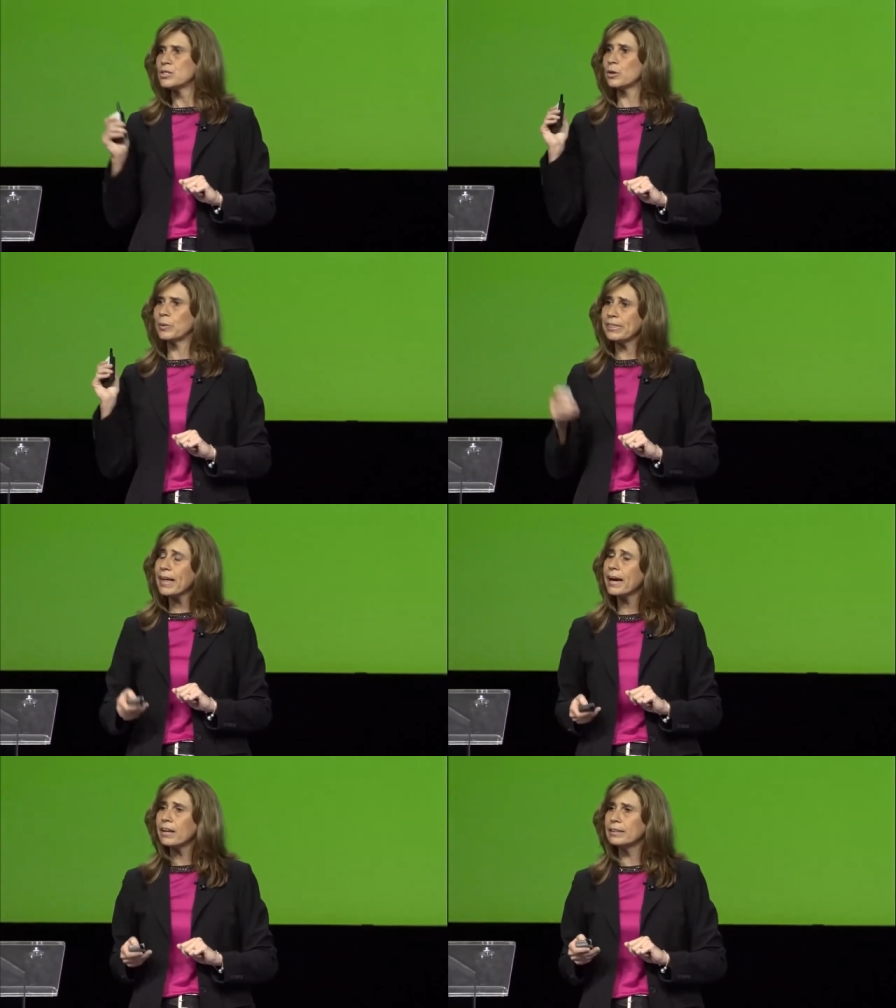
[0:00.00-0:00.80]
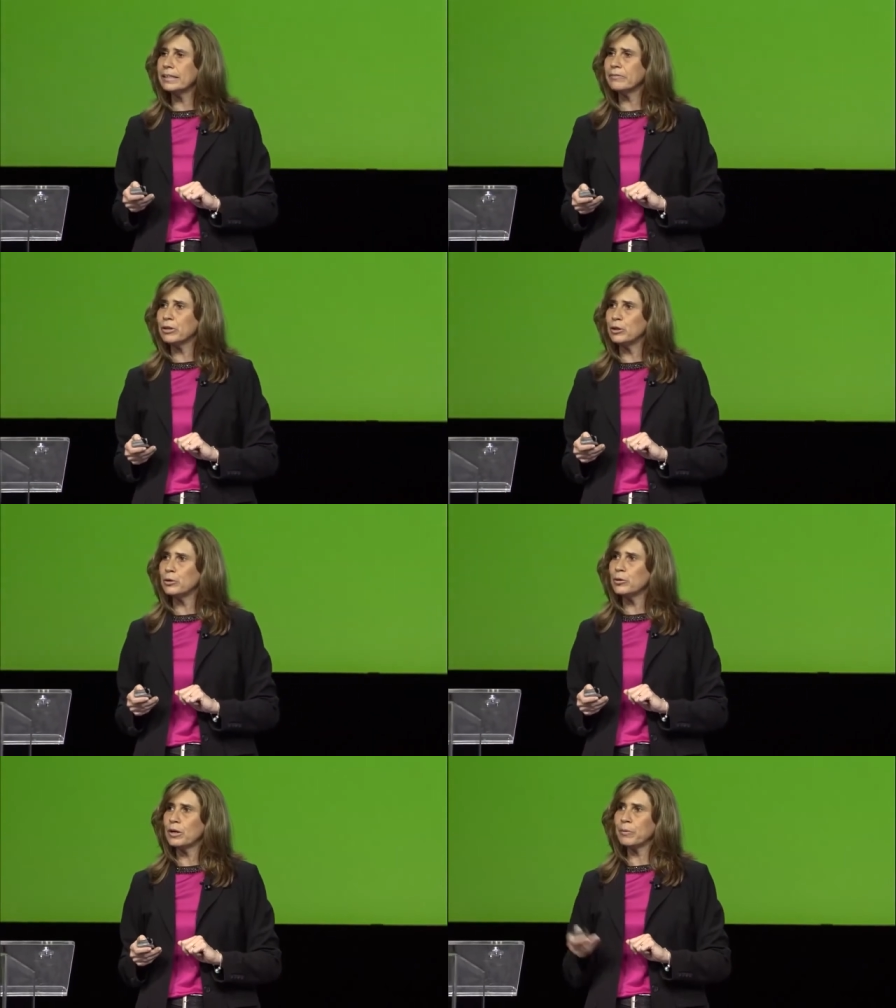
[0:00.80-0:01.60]
So with that, I'll leave
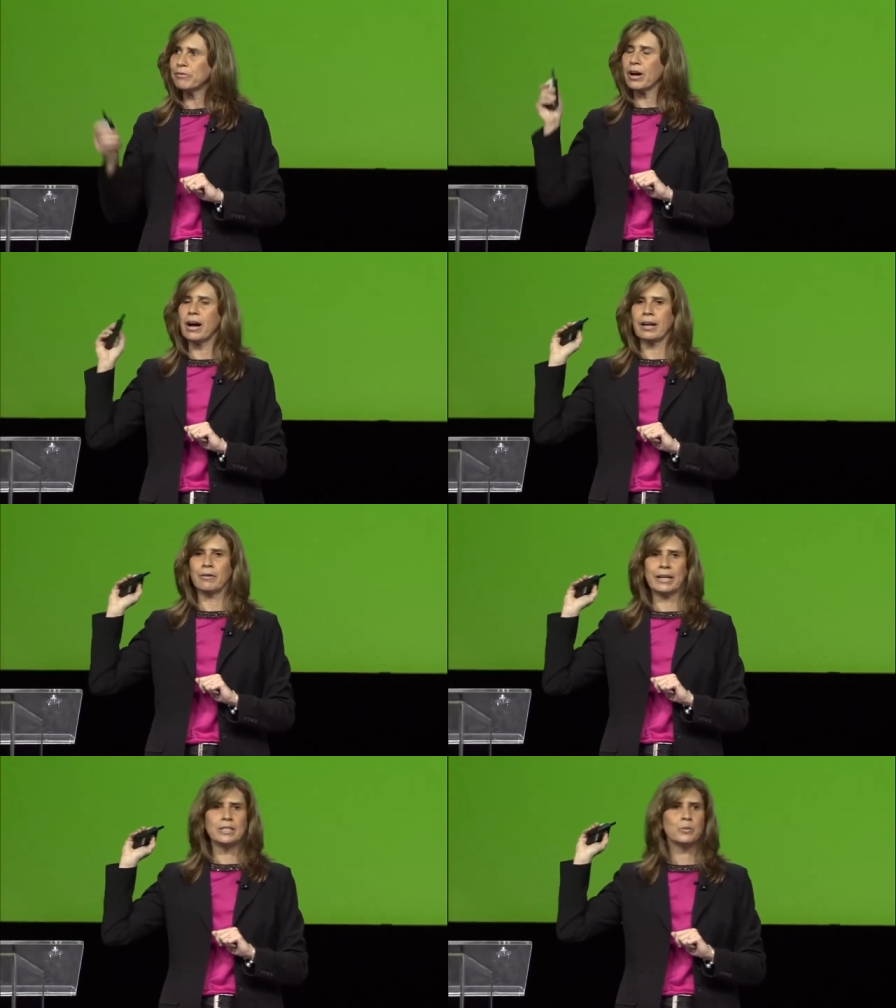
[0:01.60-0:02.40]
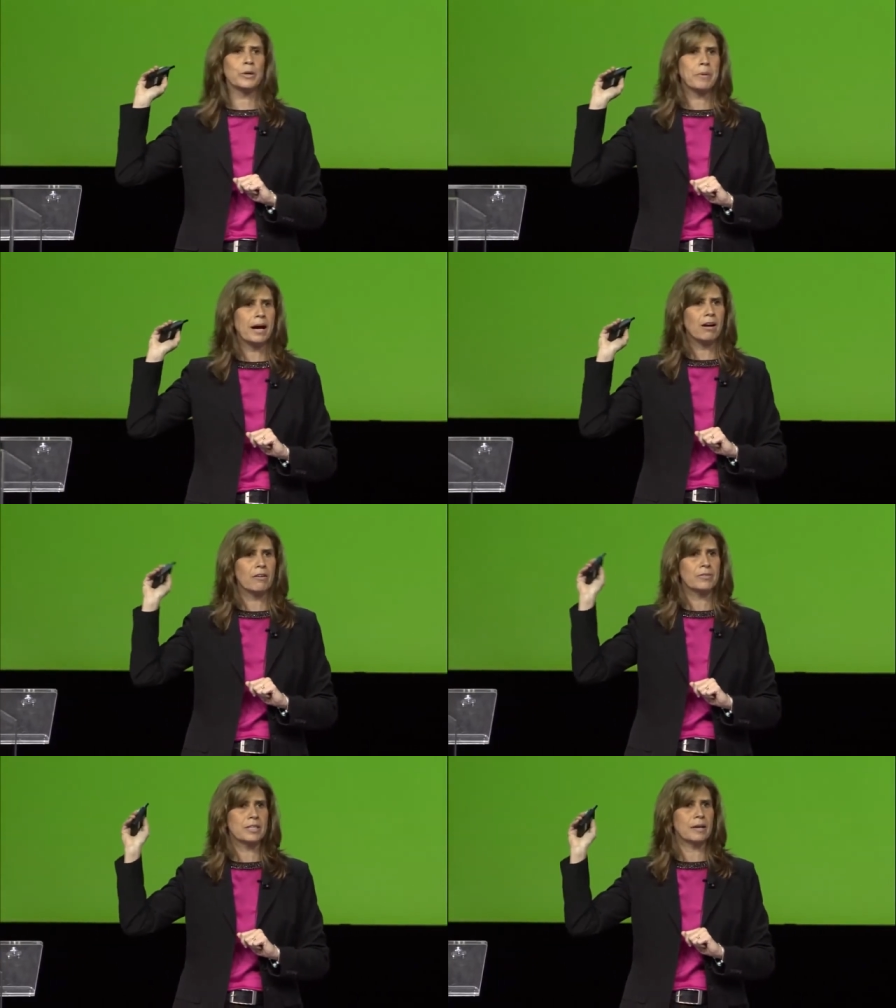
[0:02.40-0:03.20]
you. We've got, guess where back
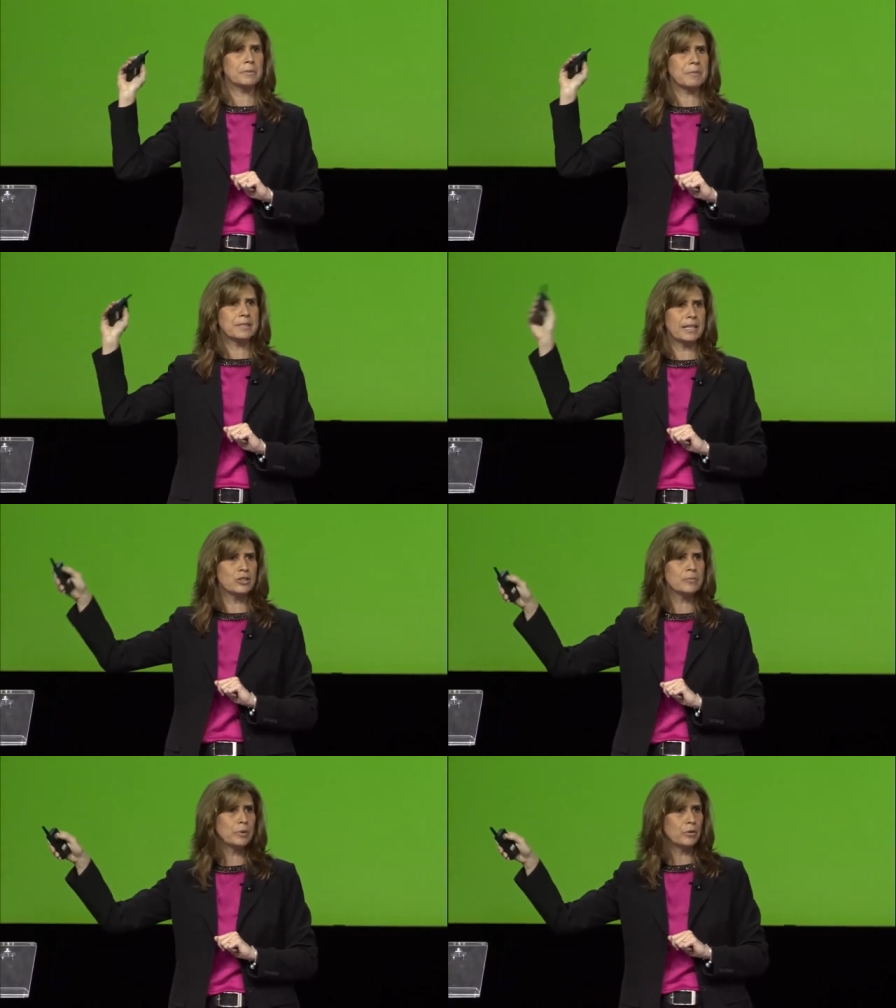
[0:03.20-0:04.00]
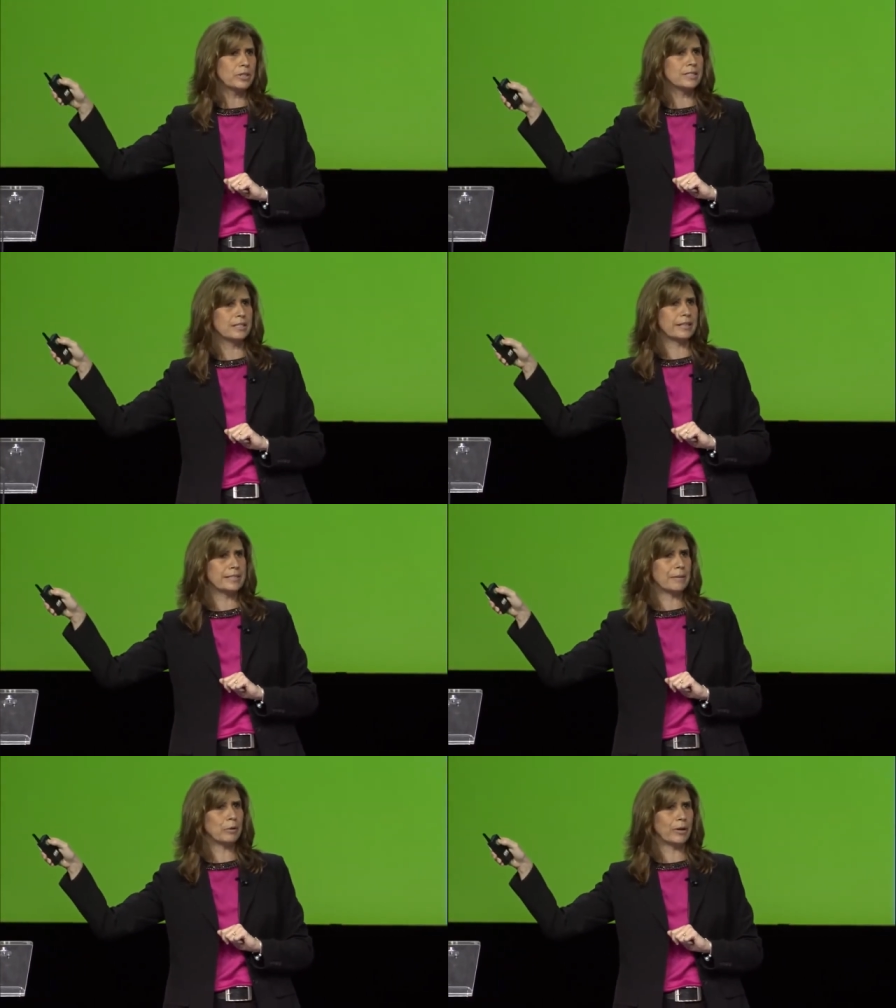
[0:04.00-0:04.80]
office optimization booth is in the
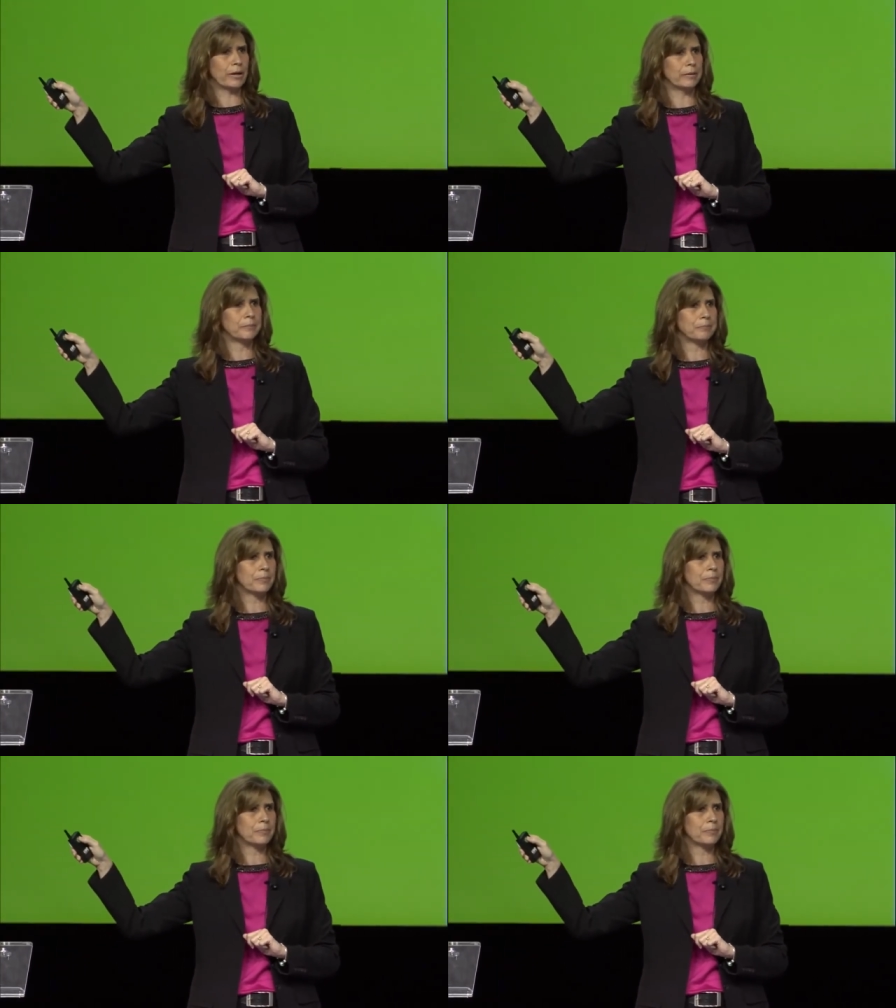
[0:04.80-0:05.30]
demo area?